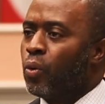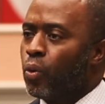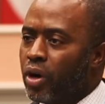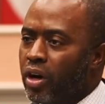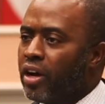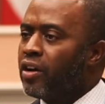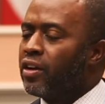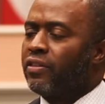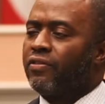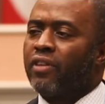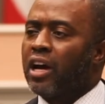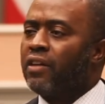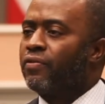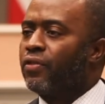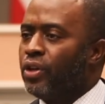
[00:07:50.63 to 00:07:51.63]
We're here to
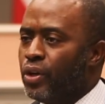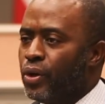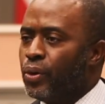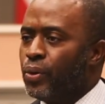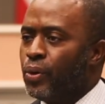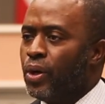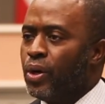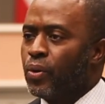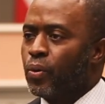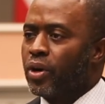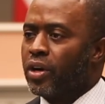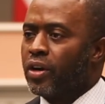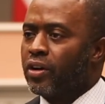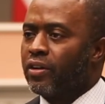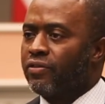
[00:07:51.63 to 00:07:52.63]
fight for you.
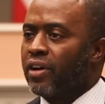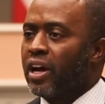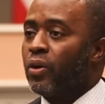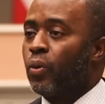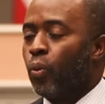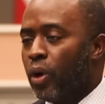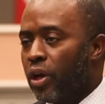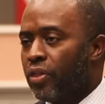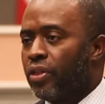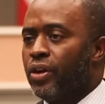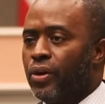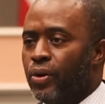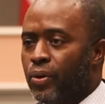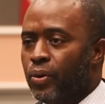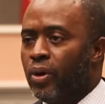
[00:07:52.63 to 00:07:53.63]
We're here to fight with
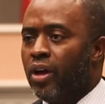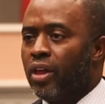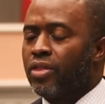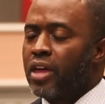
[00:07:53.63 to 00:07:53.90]
you.